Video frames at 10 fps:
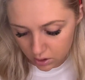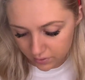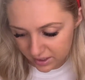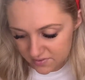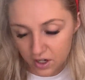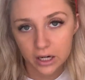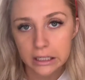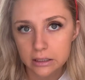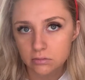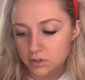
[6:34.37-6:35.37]
that's
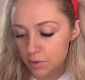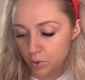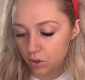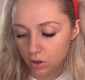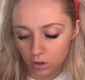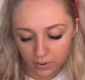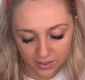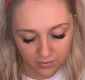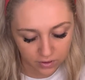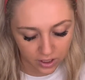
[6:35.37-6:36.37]
very typical with
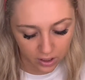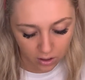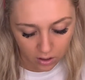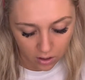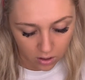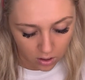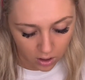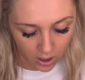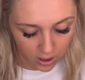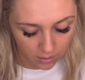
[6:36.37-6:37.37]
every
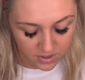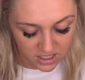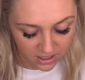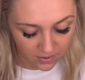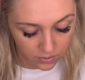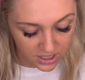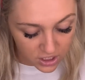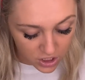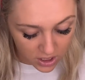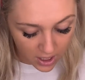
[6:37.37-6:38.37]
stick
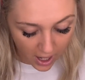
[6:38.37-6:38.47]
foundation.